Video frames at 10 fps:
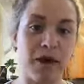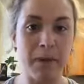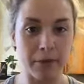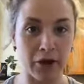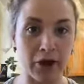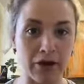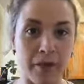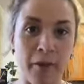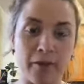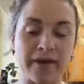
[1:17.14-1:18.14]
burn the
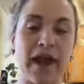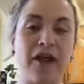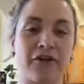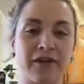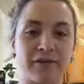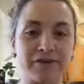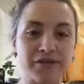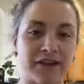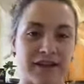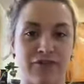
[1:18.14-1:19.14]
most calories which
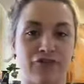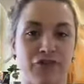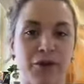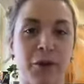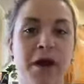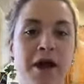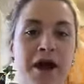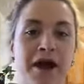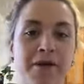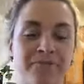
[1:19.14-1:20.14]
isn't true
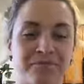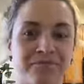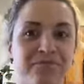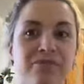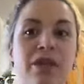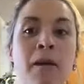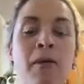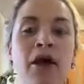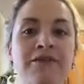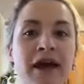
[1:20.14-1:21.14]
um a
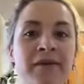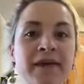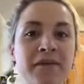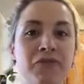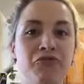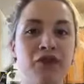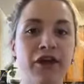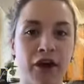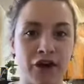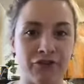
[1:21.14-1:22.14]
lot of times it can be really
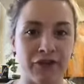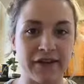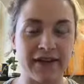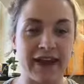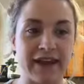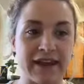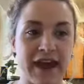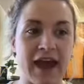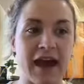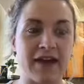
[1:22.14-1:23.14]
hard for us to kind of
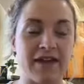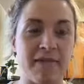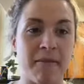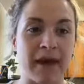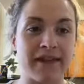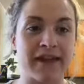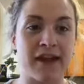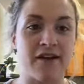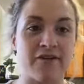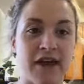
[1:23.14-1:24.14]
get out of that
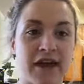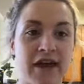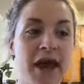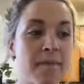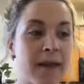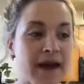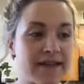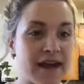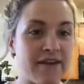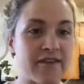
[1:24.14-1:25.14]
mindset of like bad
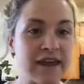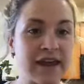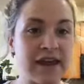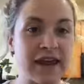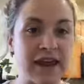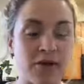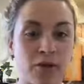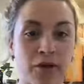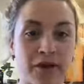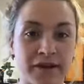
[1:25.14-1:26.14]
day of eating
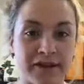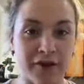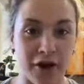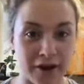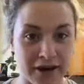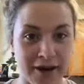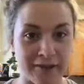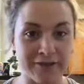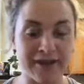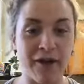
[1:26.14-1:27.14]
equals
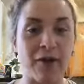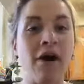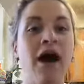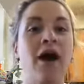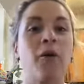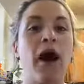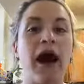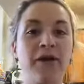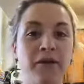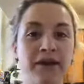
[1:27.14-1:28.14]
cardio. So, what
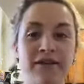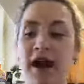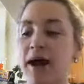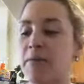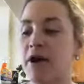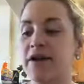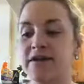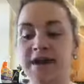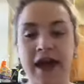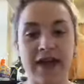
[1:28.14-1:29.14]
I wanted to hop on
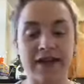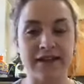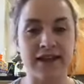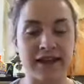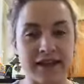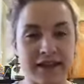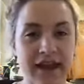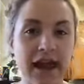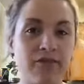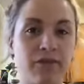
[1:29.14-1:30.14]
today and is
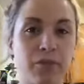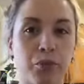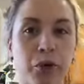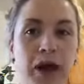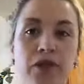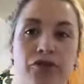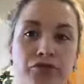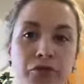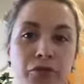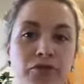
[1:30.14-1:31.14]
kind of break
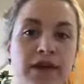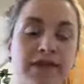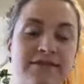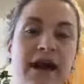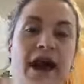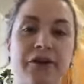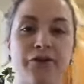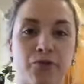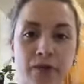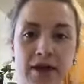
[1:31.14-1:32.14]
through the
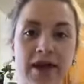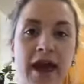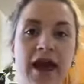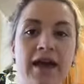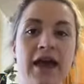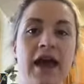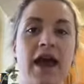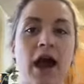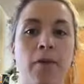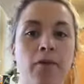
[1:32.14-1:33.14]
entire weekend
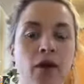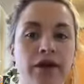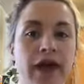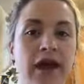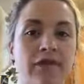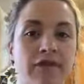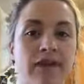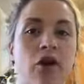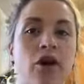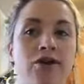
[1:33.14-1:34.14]
and help you all to kind of
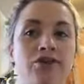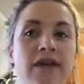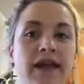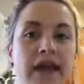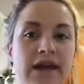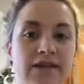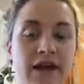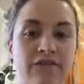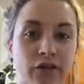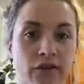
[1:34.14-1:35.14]
start just taking
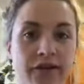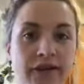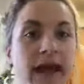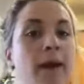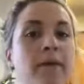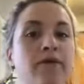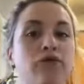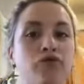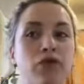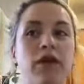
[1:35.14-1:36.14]
that first step
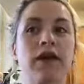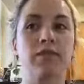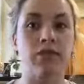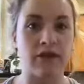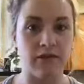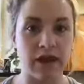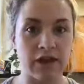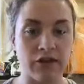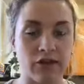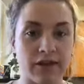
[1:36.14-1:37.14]
into really believing in
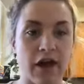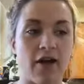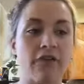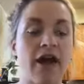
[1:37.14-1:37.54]
yourself,